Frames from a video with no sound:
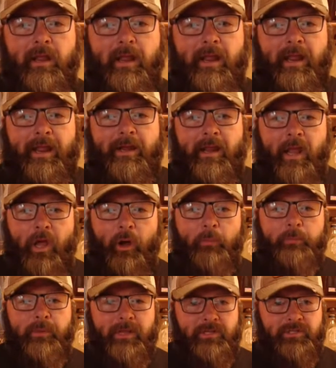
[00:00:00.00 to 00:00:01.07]
and
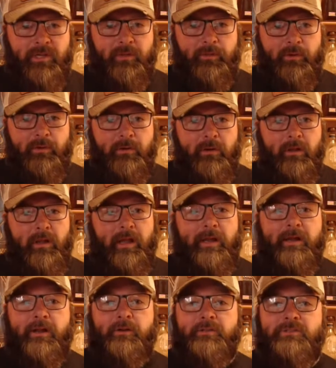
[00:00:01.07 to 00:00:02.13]
help each other, and
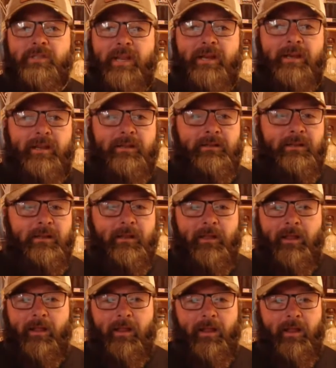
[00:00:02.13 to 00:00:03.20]
understanding
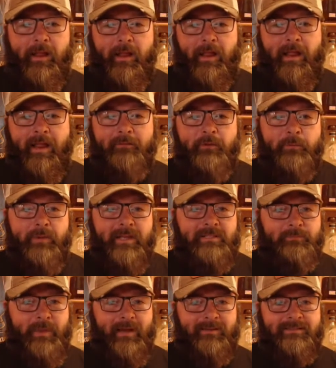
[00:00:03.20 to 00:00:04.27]
everybody's
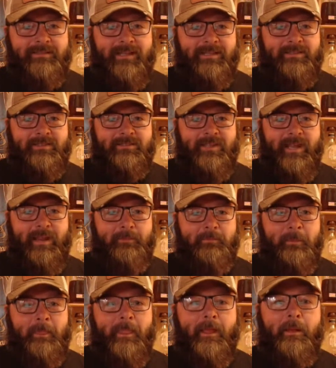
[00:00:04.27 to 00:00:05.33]
palate's not the same,
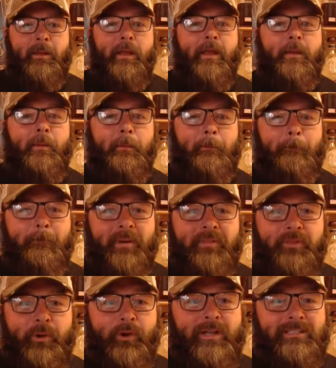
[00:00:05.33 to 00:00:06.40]
but
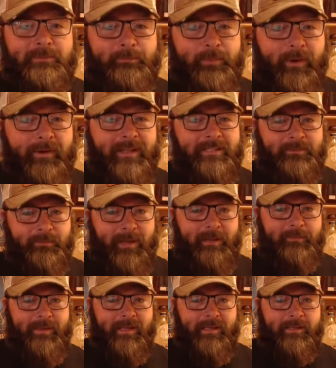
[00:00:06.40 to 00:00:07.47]
their experience might
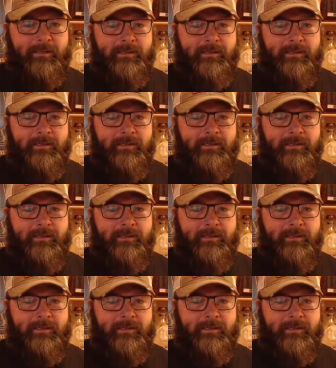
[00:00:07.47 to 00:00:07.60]
be.